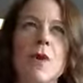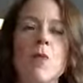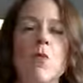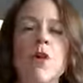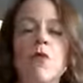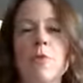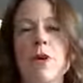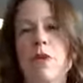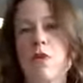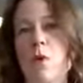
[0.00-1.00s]
which
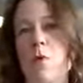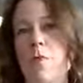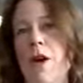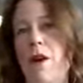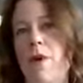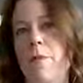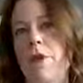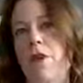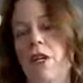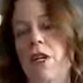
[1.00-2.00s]
pillows would be better,
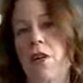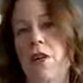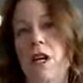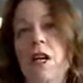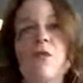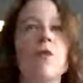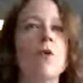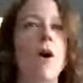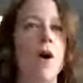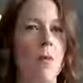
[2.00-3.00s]
particularly if
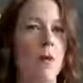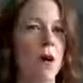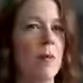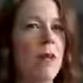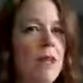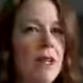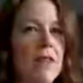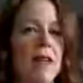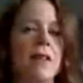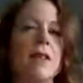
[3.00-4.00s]
you are predominantly a
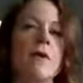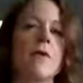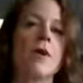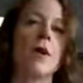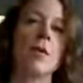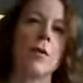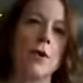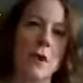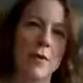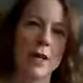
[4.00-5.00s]
side sleeper or
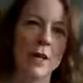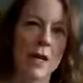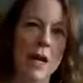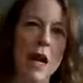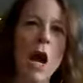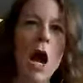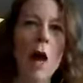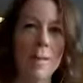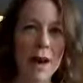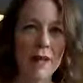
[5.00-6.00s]
predominantly
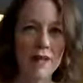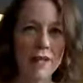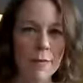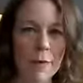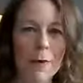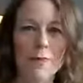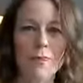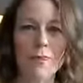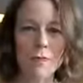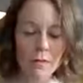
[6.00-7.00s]
a back sleeper.
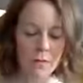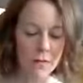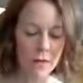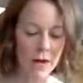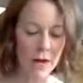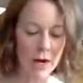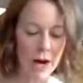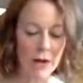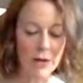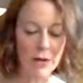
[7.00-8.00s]

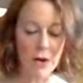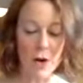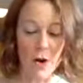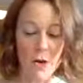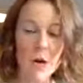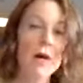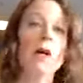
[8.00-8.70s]
Okay, so